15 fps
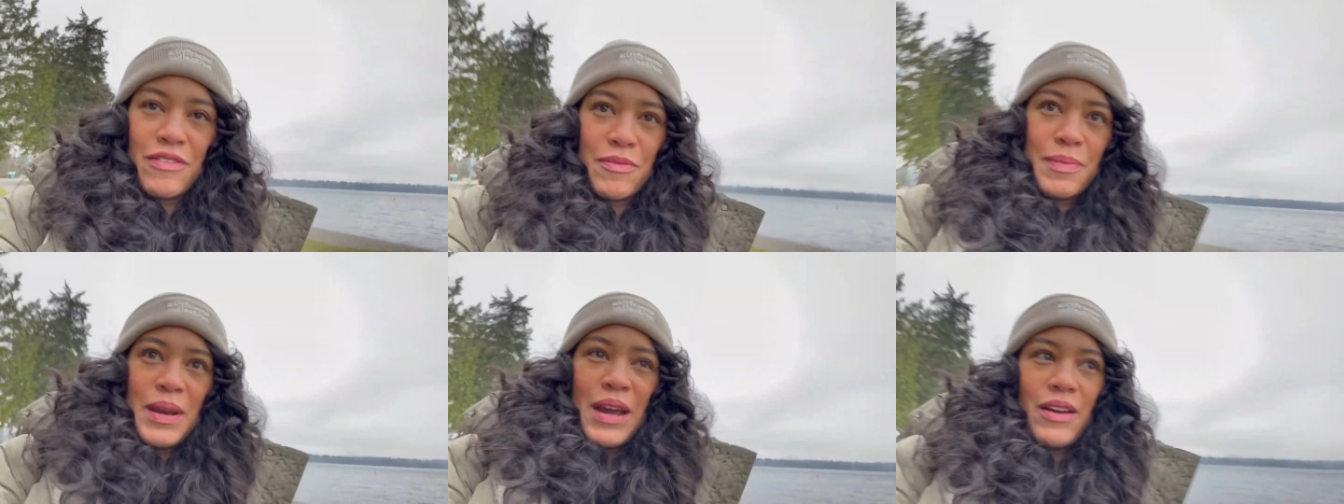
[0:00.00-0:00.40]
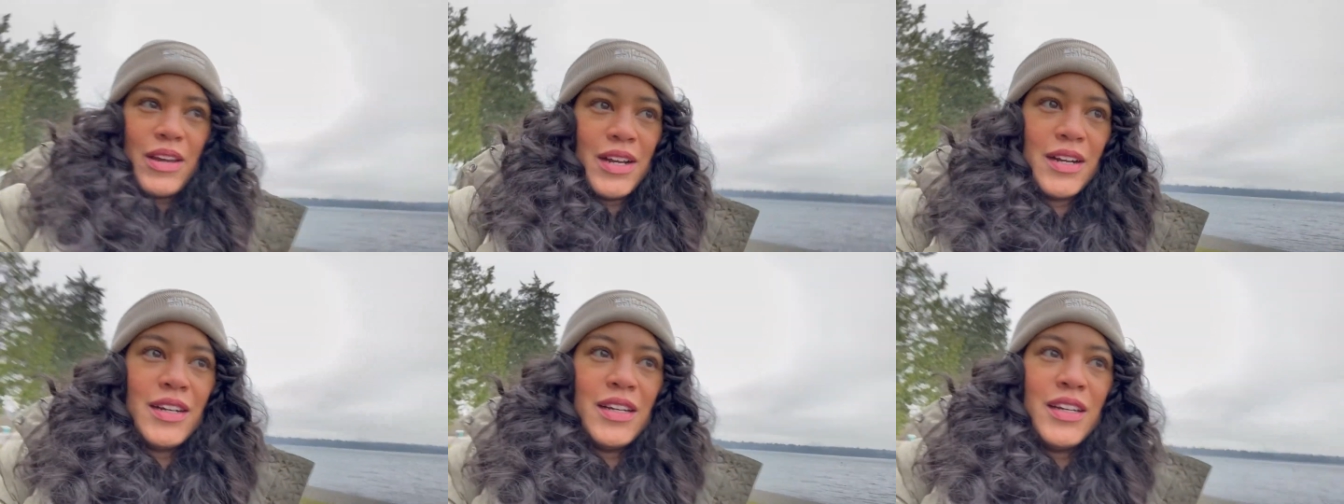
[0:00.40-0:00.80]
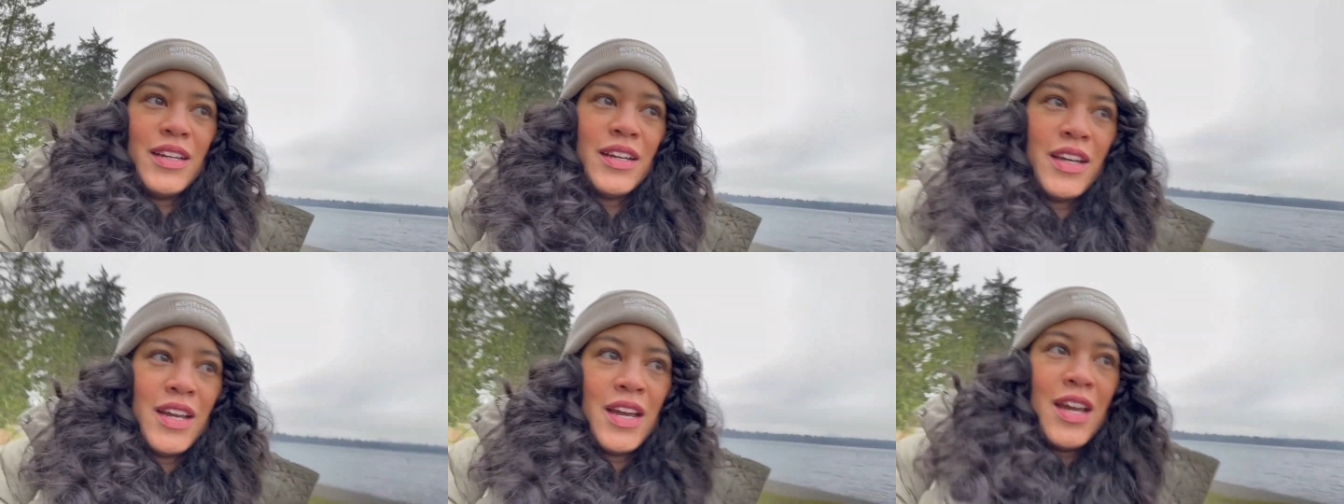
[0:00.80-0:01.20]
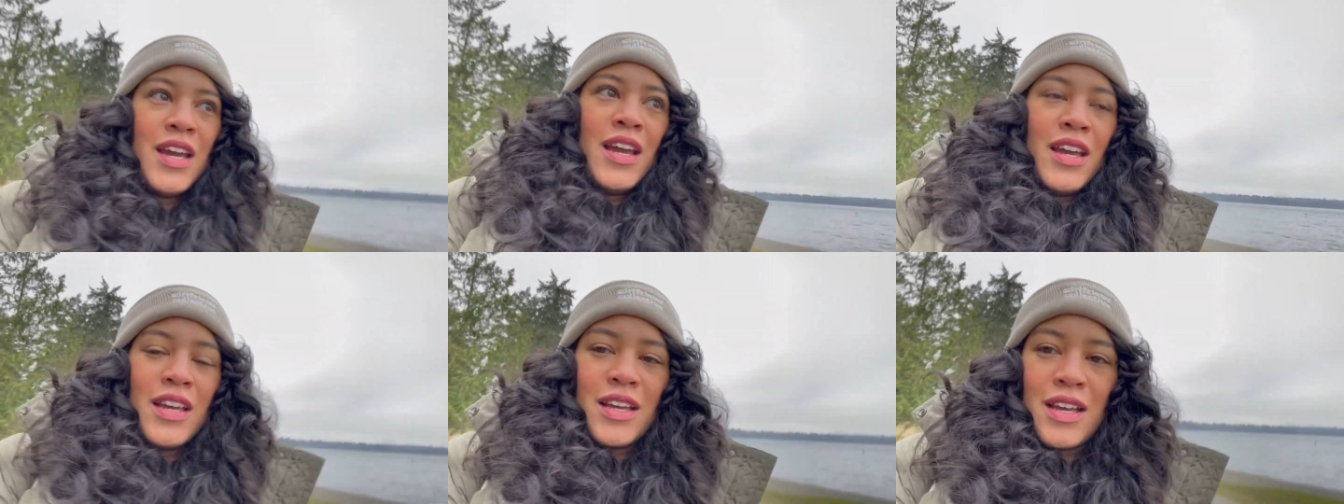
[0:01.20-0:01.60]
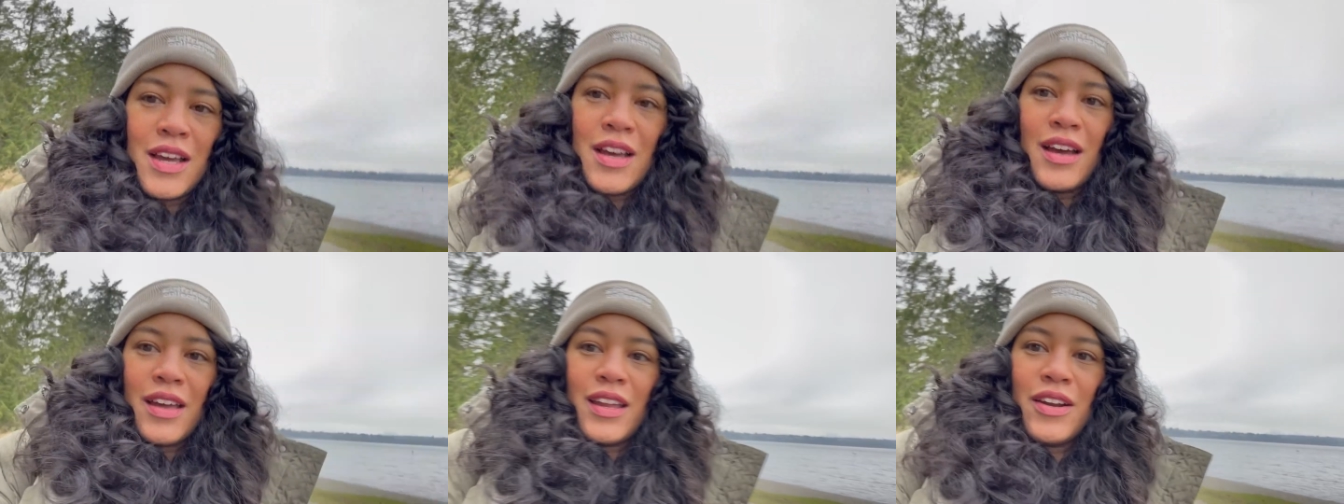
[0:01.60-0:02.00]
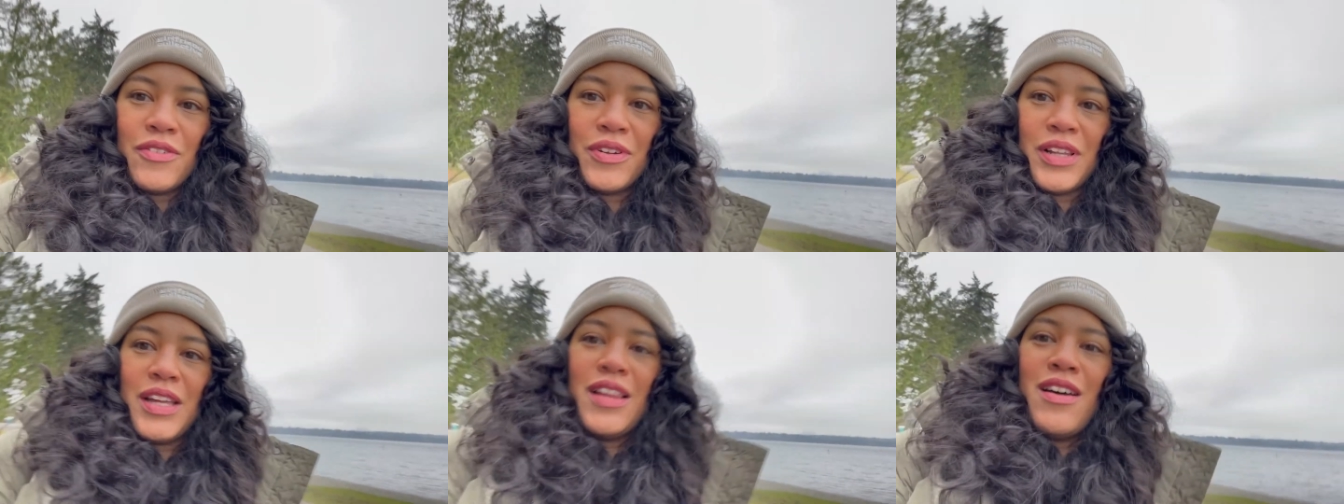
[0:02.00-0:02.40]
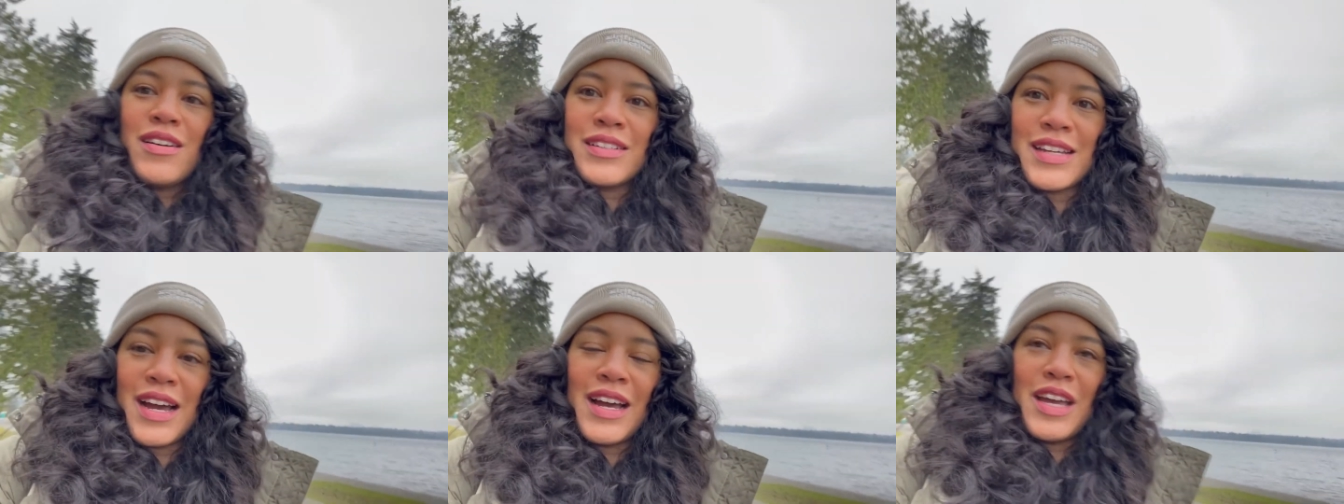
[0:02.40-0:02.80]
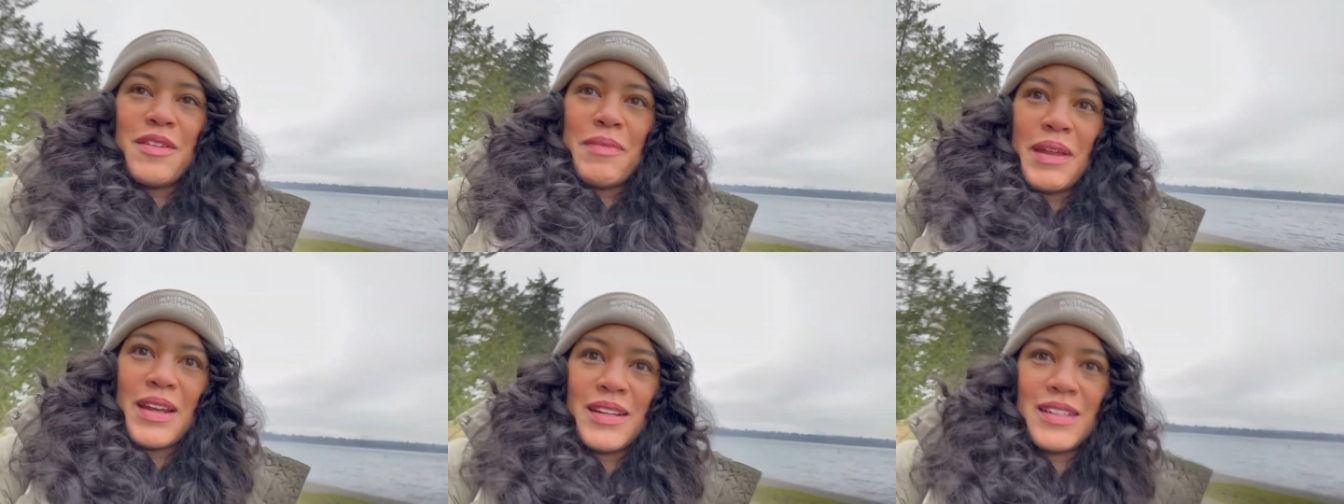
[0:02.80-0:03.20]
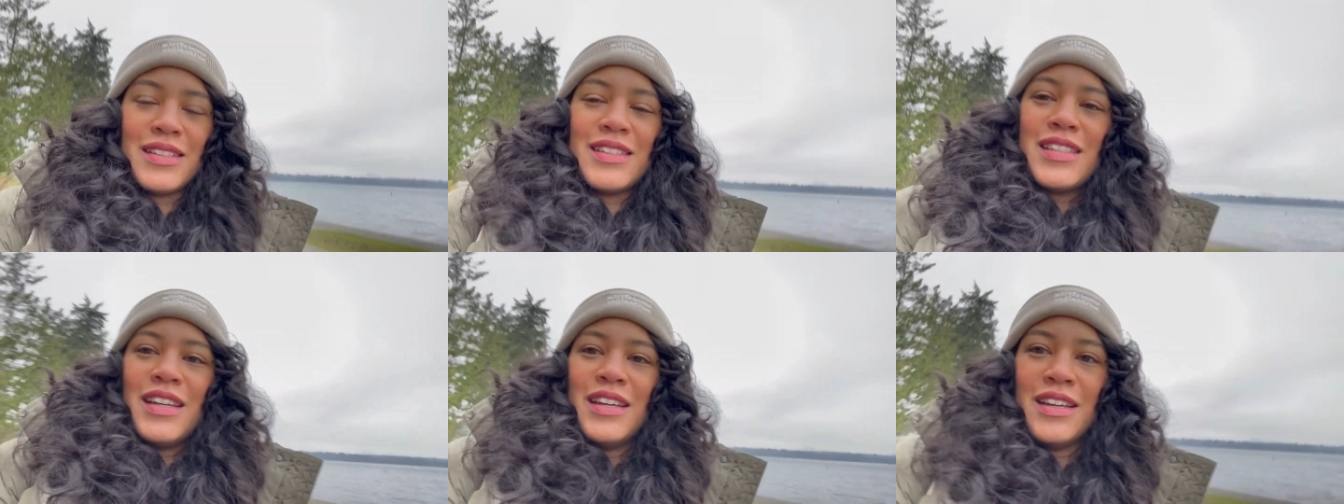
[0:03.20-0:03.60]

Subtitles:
been out here in a really long time, and it's